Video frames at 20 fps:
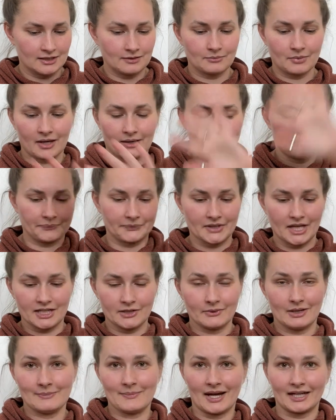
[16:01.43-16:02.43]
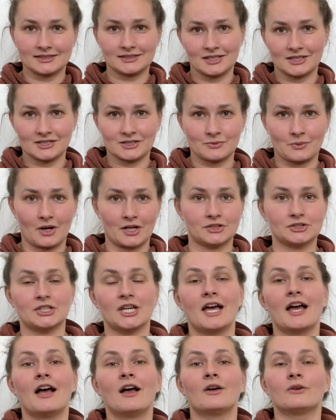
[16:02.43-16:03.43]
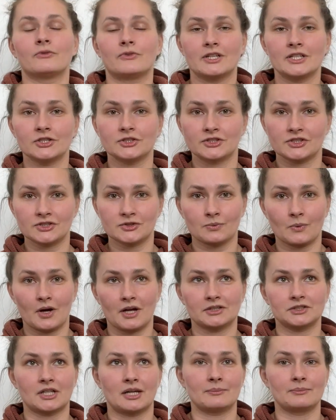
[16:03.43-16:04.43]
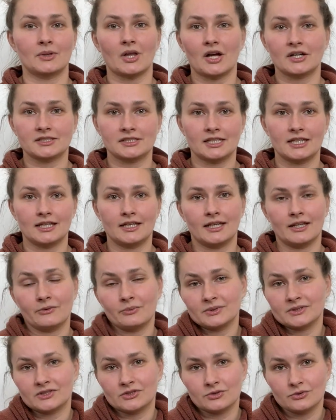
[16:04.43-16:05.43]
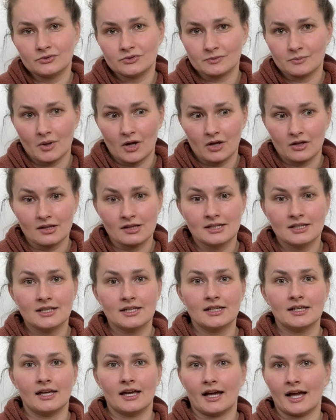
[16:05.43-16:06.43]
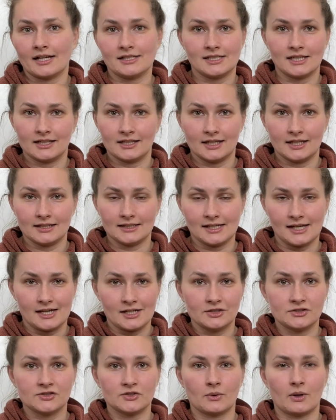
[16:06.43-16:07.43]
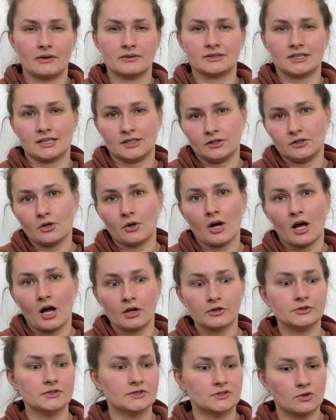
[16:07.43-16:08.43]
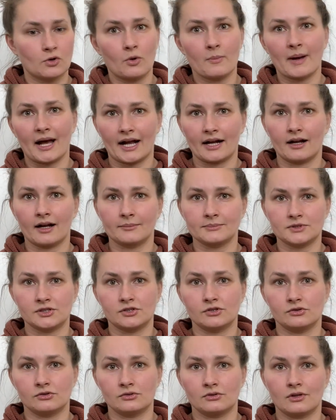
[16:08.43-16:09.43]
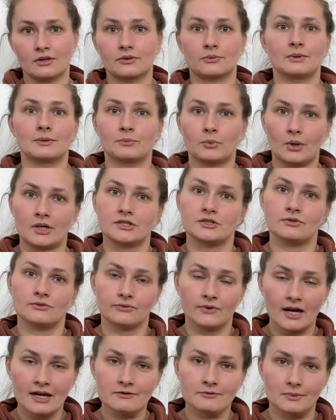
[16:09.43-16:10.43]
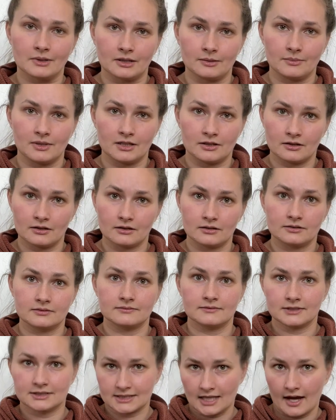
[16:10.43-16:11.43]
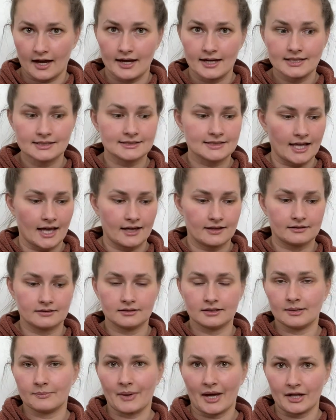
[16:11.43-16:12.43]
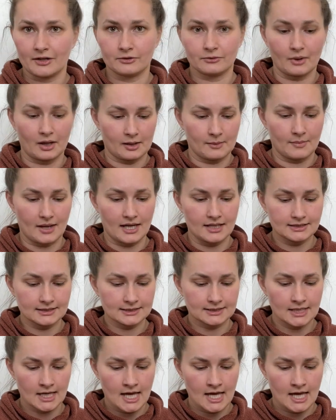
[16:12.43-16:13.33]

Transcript: But anyway, back to the swatch. Finished the swatch, I blocked it. It was too small. I didn't hit gauge, so I was like, you know what, I'll just go back up to the 3.25 millimeter size that the pattern recommends.